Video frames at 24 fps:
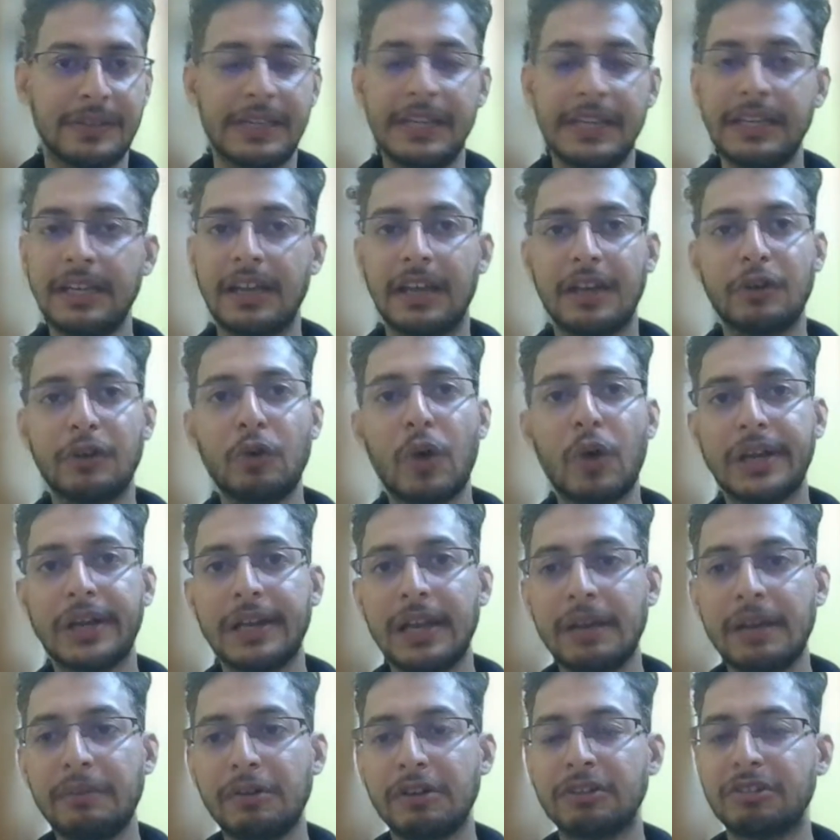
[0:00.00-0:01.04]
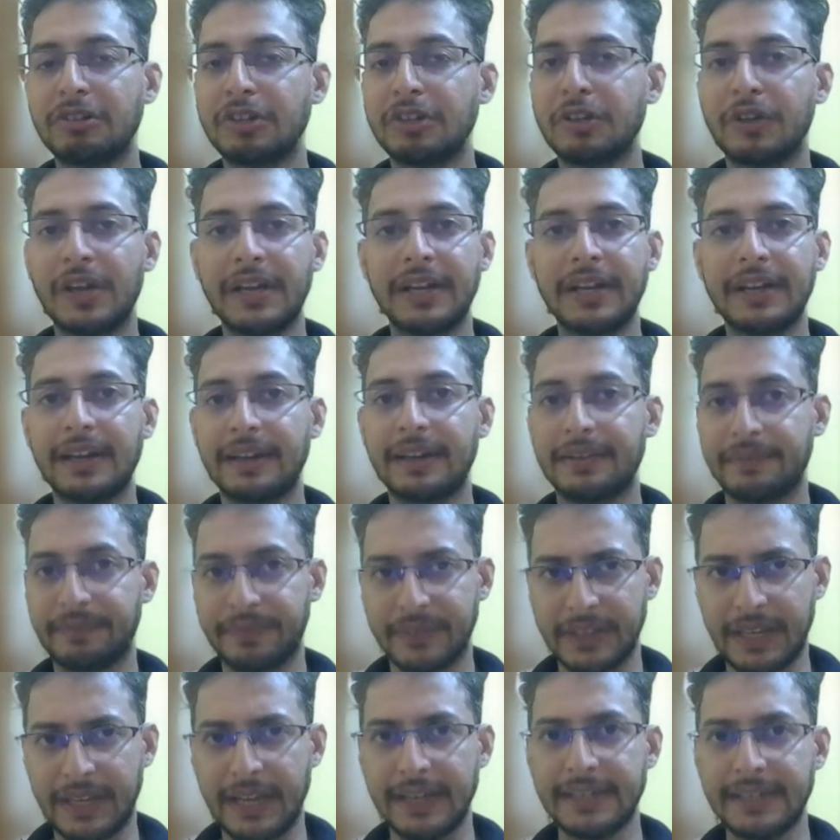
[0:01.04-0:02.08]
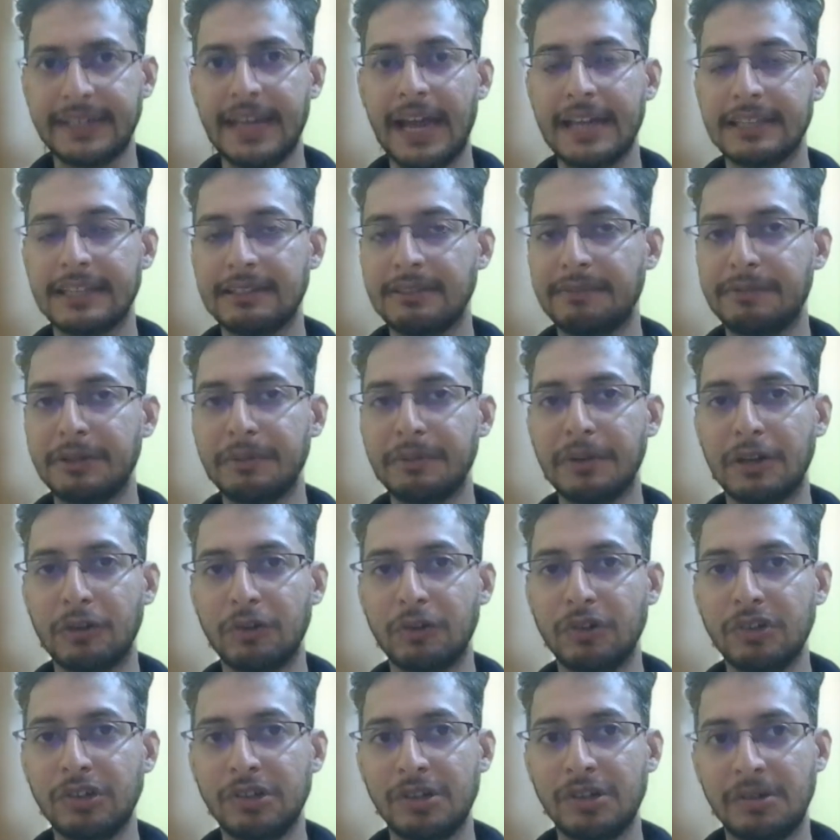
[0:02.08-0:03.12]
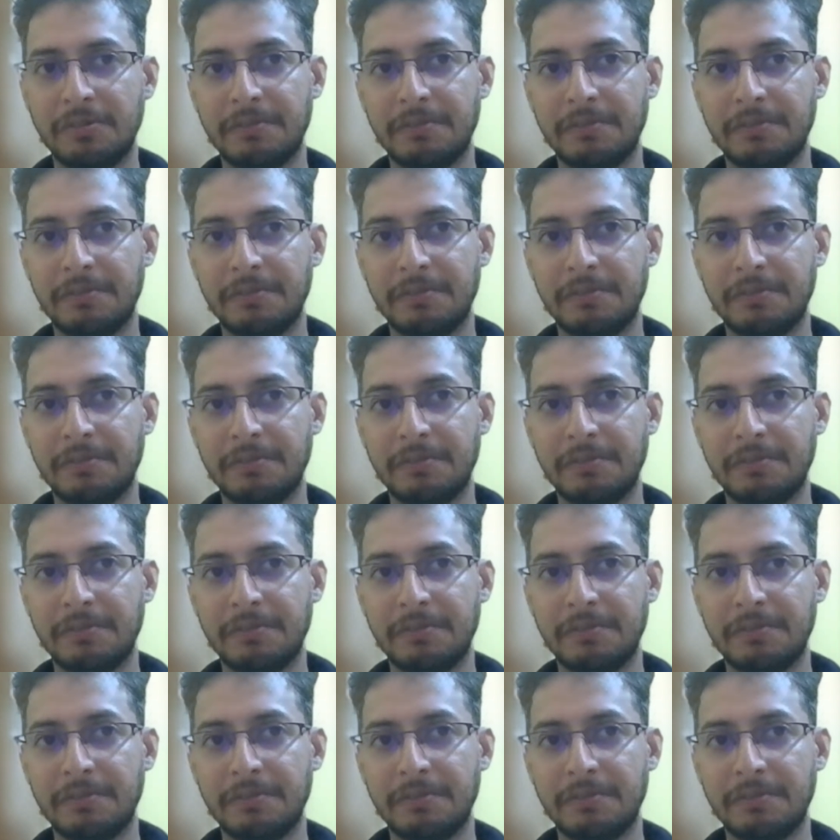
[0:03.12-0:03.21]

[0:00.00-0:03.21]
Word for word: In weight lab also you can get the ICT value,